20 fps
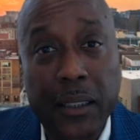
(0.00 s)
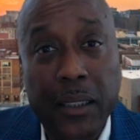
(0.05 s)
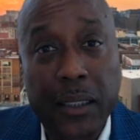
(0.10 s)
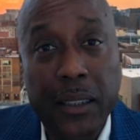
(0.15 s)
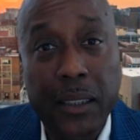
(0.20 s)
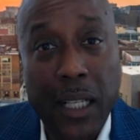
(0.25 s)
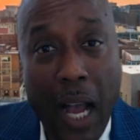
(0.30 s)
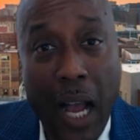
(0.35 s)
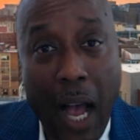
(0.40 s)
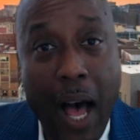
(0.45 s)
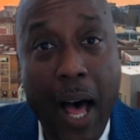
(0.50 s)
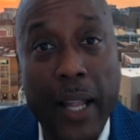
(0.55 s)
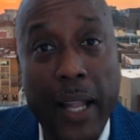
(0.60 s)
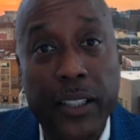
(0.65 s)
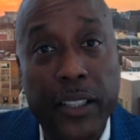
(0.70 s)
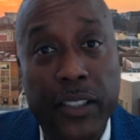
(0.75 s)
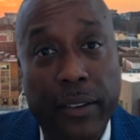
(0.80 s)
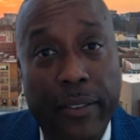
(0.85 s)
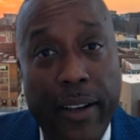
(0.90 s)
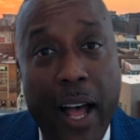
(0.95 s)

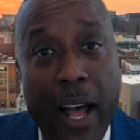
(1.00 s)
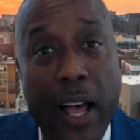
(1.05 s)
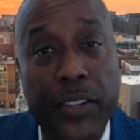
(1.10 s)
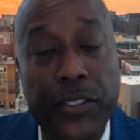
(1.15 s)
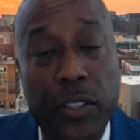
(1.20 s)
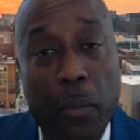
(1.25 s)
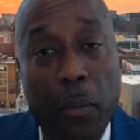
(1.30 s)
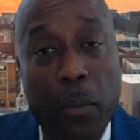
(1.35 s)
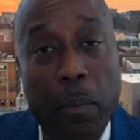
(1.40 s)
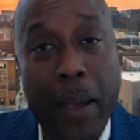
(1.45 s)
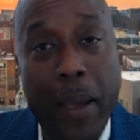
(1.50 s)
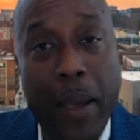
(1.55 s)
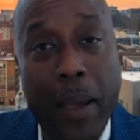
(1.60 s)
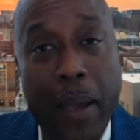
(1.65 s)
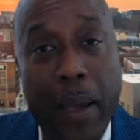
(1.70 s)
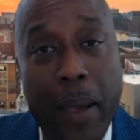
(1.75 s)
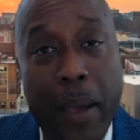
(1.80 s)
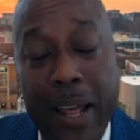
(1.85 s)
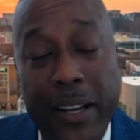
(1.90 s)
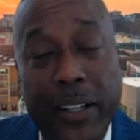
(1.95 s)
College of
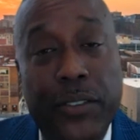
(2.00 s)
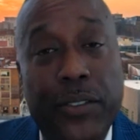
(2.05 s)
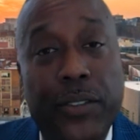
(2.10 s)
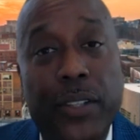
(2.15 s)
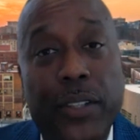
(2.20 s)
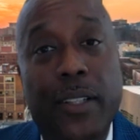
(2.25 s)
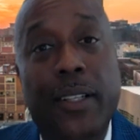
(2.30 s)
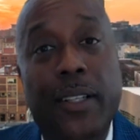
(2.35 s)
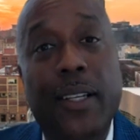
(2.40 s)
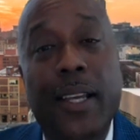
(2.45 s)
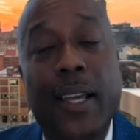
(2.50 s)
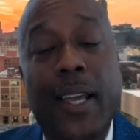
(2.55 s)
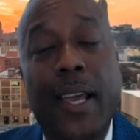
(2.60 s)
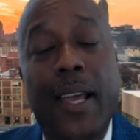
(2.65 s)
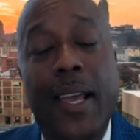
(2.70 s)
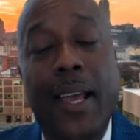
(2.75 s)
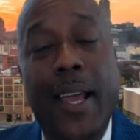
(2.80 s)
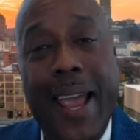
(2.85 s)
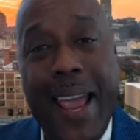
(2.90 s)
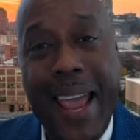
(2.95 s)
Osteopathic Medicine
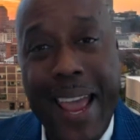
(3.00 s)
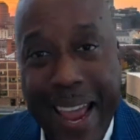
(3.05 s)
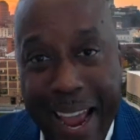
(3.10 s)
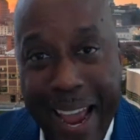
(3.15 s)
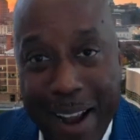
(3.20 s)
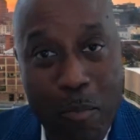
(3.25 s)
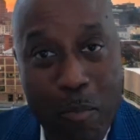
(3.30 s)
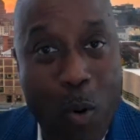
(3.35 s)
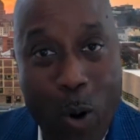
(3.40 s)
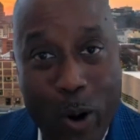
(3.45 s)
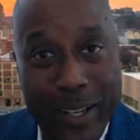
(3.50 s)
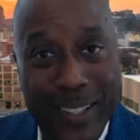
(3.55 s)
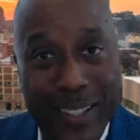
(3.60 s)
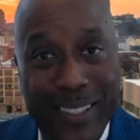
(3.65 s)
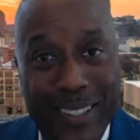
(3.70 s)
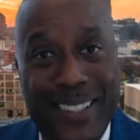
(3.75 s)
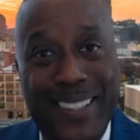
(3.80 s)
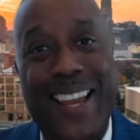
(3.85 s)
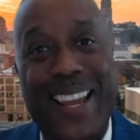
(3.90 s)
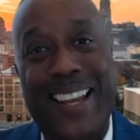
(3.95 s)
at Morgan
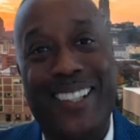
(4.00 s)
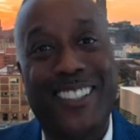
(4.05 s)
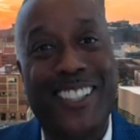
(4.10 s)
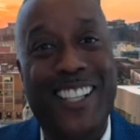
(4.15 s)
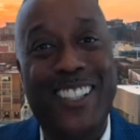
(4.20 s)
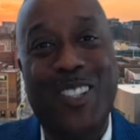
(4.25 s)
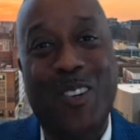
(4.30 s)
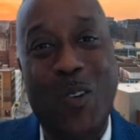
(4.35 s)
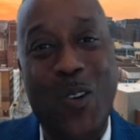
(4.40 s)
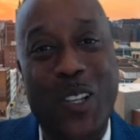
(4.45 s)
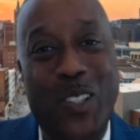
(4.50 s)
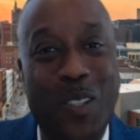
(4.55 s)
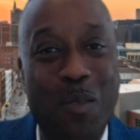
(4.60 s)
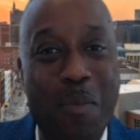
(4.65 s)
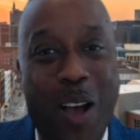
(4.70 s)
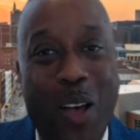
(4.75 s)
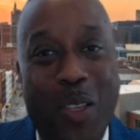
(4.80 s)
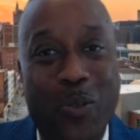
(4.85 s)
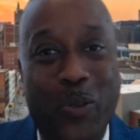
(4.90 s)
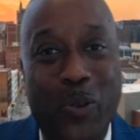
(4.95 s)
State. It's a
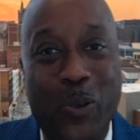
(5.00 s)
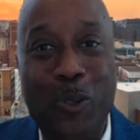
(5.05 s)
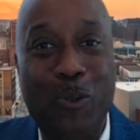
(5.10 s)
mouthful.